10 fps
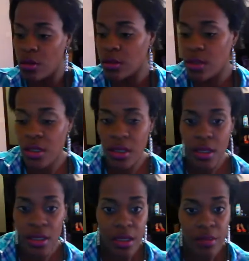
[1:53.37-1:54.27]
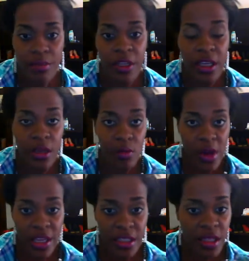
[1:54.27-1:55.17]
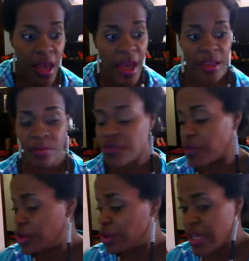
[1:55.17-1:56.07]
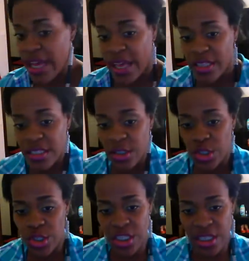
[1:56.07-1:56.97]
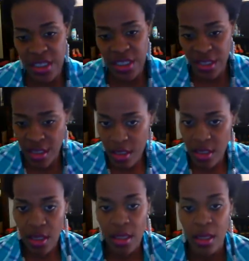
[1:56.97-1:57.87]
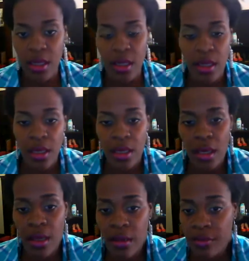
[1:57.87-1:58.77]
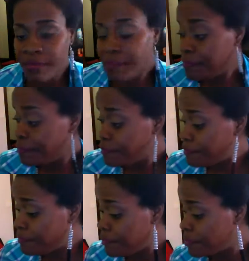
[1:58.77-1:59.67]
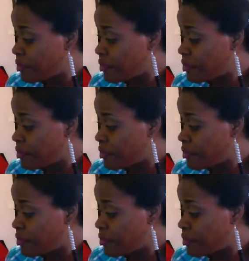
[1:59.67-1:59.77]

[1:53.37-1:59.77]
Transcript: I'm going to get right to the items for you guys so you can see um,